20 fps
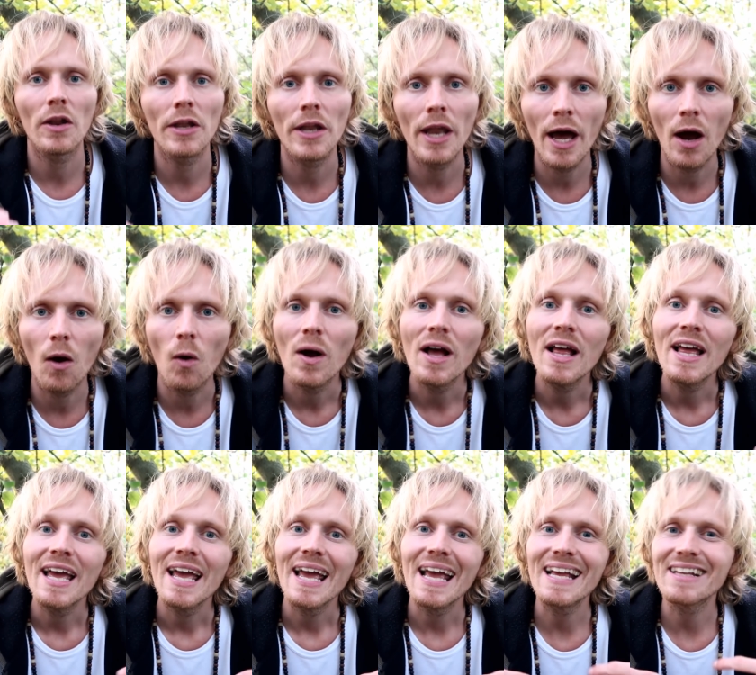on now
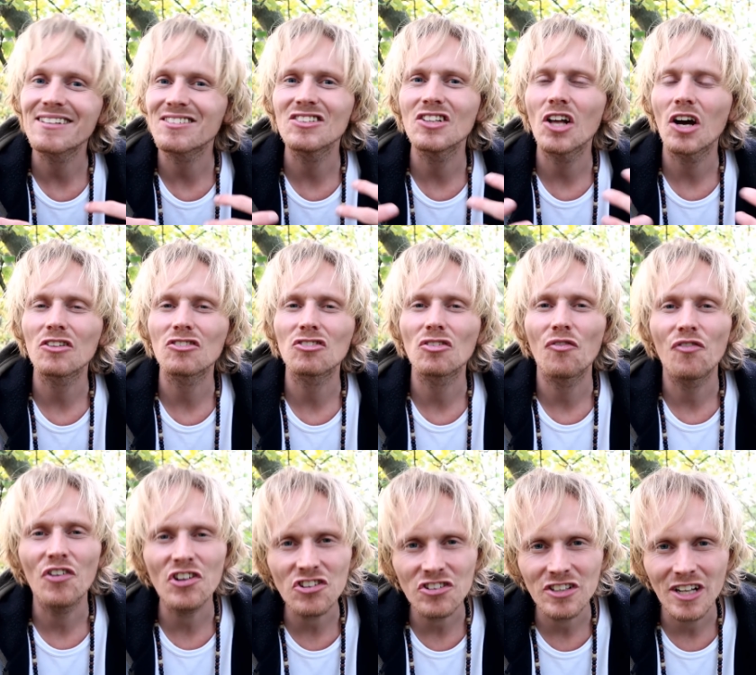is not
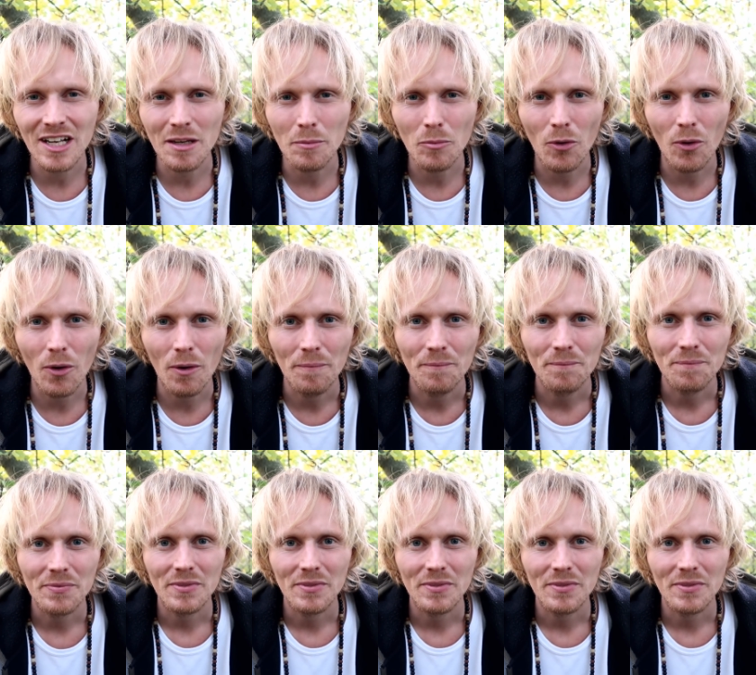sufficient anymore.